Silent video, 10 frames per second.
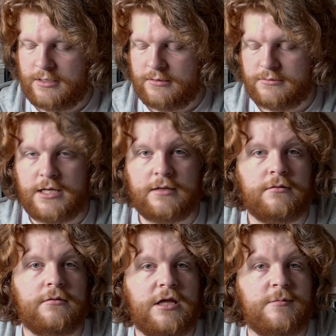yeah,
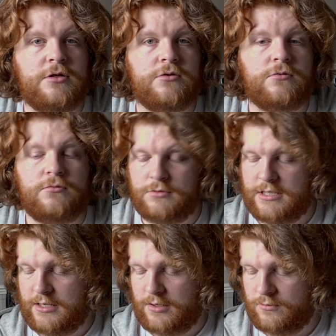let me know
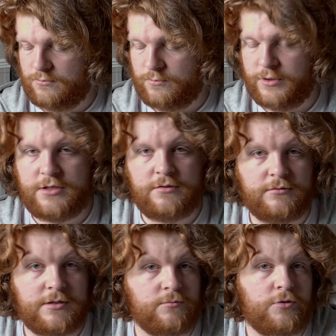
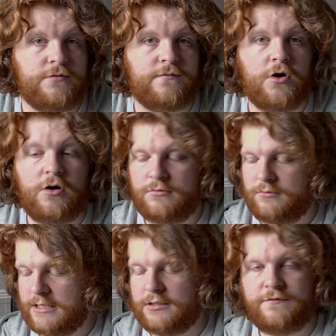what you've got.
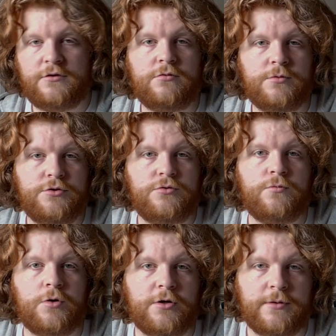I'd love to know what you
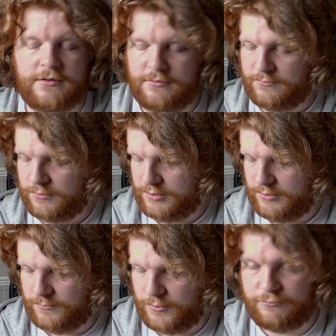work with,
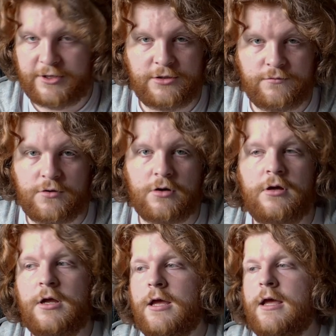what rig you've
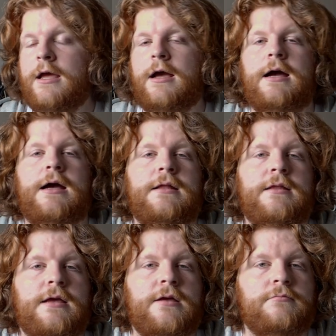got, and
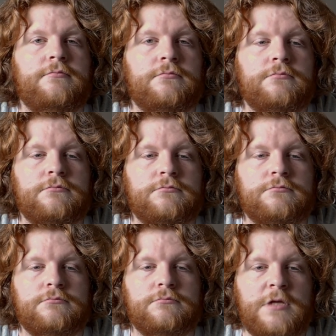
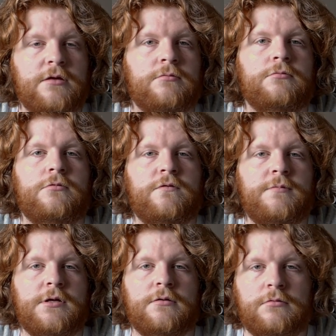yeah, we'll go from
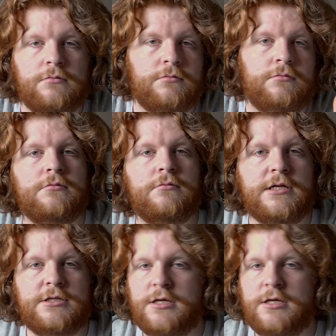there. Catch you